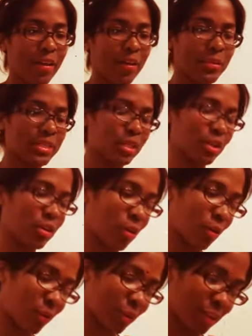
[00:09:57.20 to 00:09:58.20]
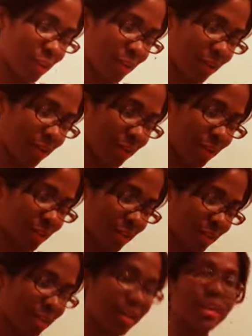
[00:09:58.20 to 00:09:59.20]
How was Nicole in there?
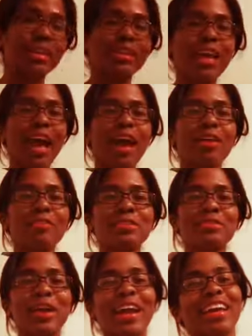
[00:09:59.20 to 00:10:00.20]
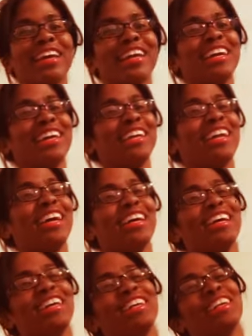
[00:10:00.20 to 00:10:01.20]
Yeah, I was right.
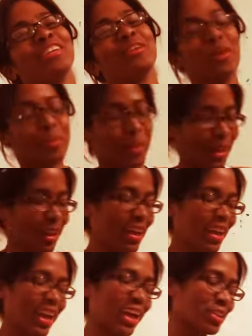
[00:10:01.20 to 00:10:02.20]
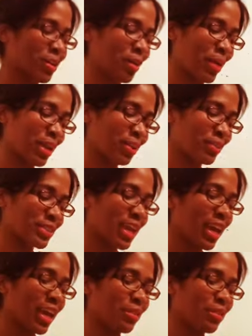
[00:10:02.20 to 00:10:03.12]
Ignore me. Ignore my notes.